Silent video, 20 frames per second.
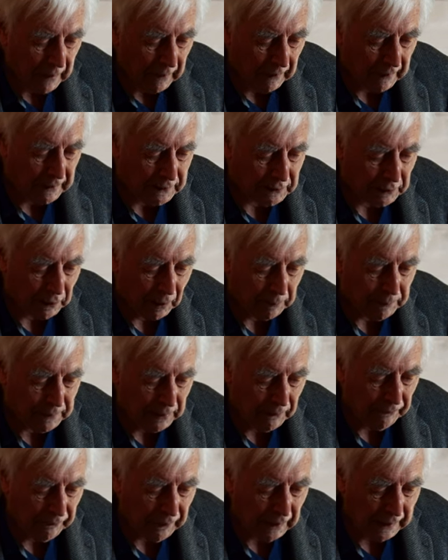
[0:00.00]
They stopped
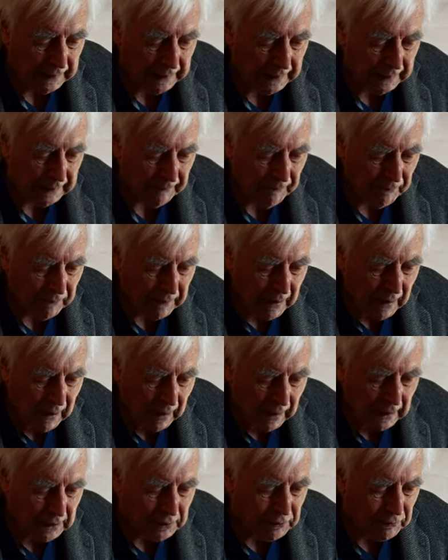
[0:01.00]
invading
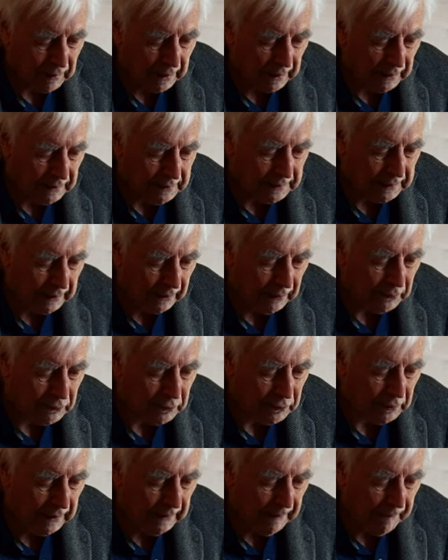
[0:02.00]
Israel's
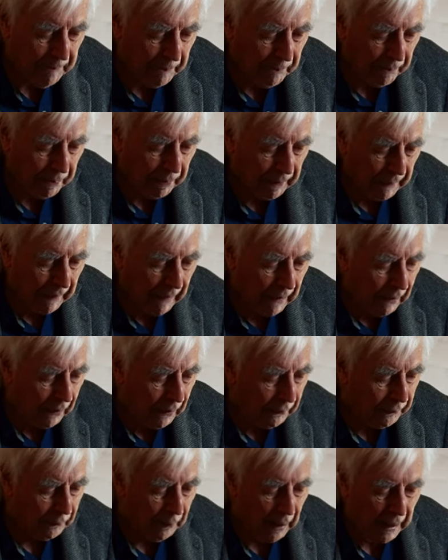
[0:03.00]
territory.
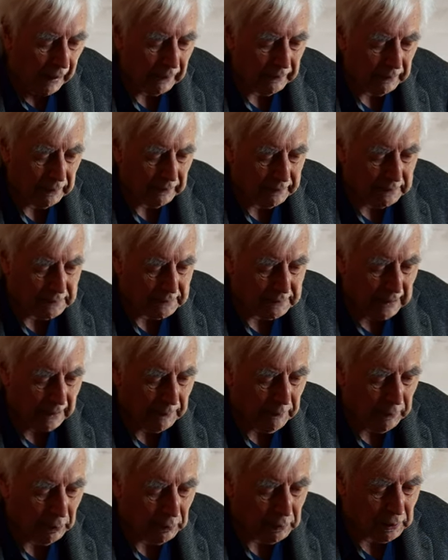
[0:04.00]
Throughout
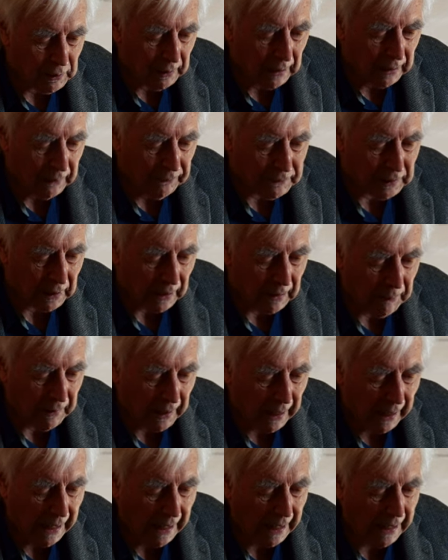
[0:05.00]
Samuel's lifetime, the
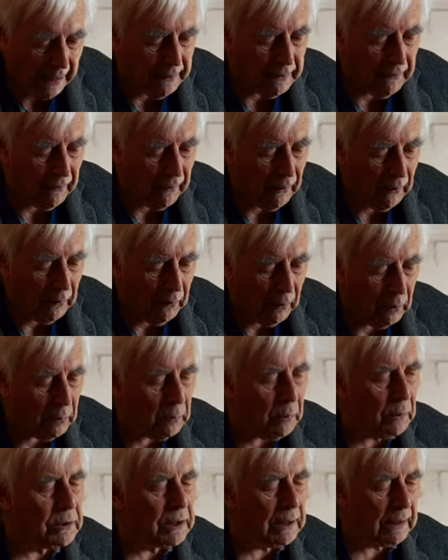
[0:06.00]
hand of the Lord
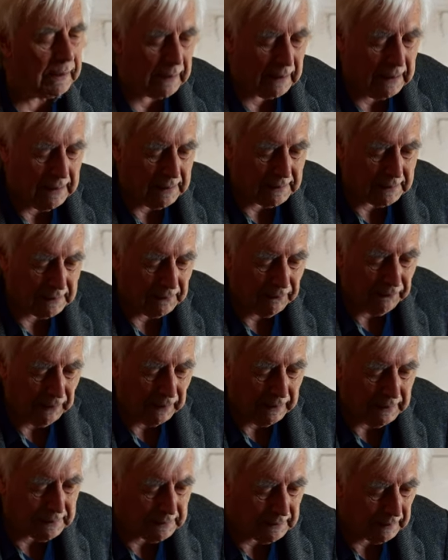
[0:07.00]
was against the
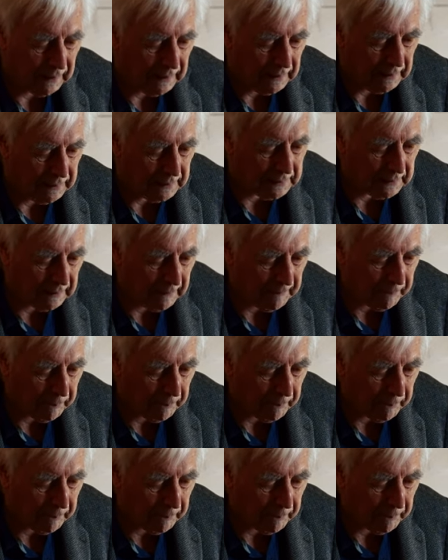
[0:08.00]
Philistines.